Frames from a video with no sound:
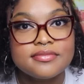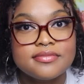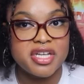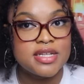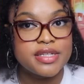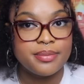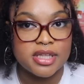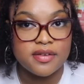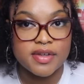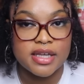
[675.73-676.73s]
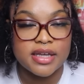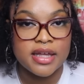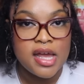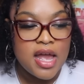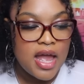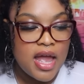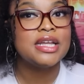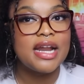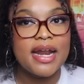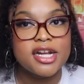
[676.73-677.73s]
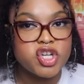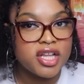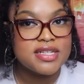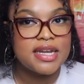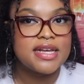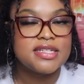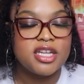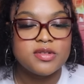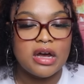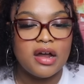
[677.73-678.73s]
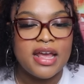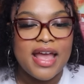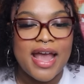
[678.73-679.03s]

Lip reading: She ends up leaving. The night at Chocolate City continues on,